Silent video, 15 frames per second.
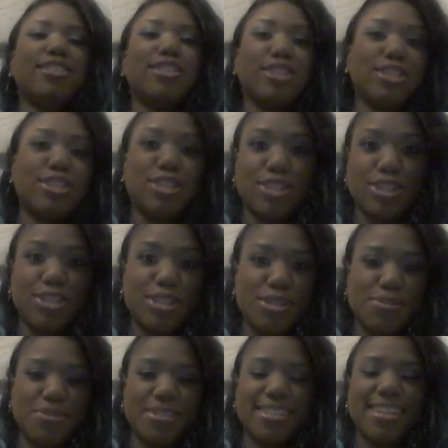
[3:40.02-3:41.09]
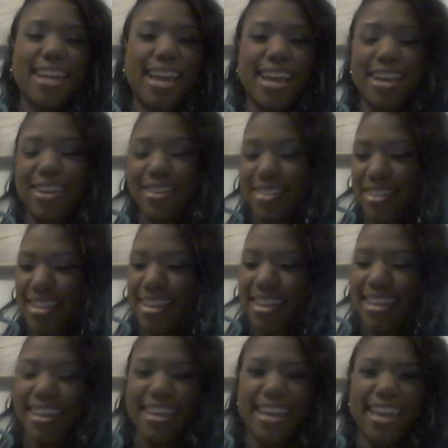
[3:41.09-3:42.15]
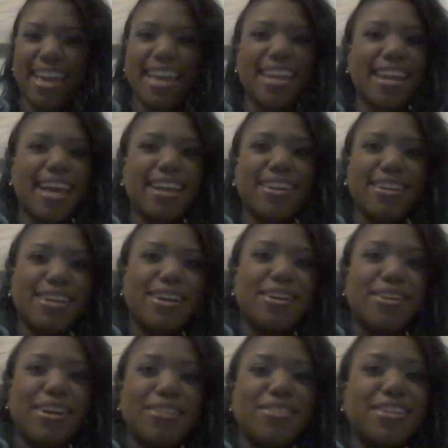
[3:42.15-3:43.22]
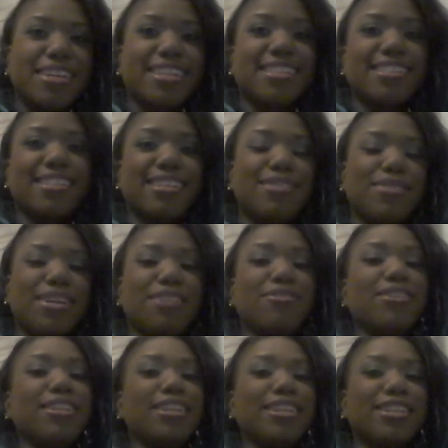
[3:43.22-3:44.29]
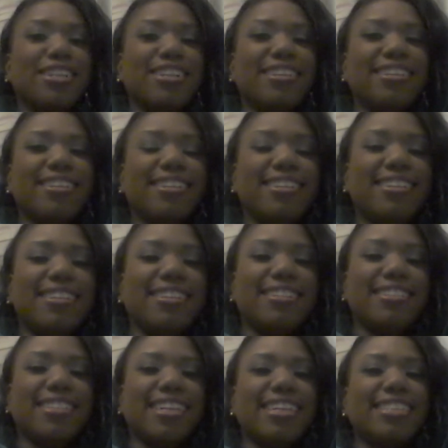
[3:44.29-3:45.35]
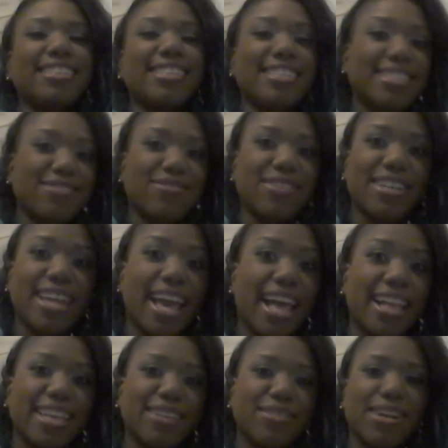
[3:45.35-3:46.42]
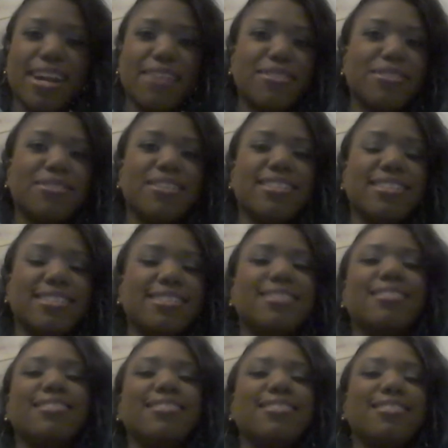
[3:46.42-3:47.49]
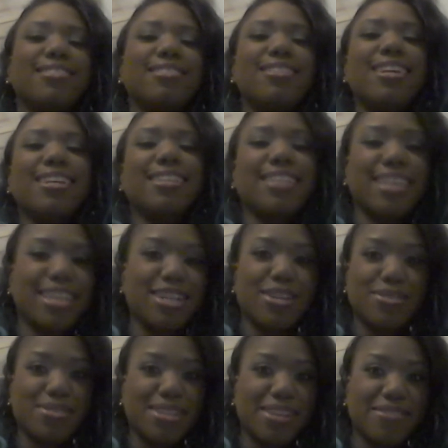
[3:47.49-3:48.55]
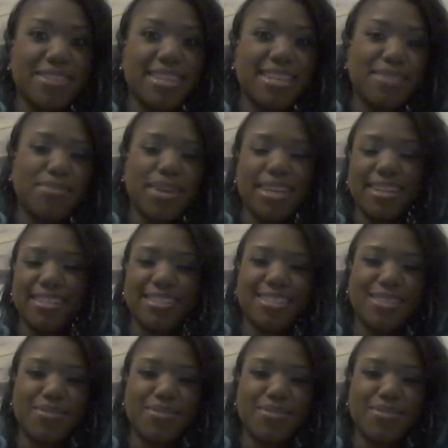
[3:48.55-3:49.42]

disturbed now. And I don't know, I feel like it's gonna be a really good season finale where everyone just goes off the deep end or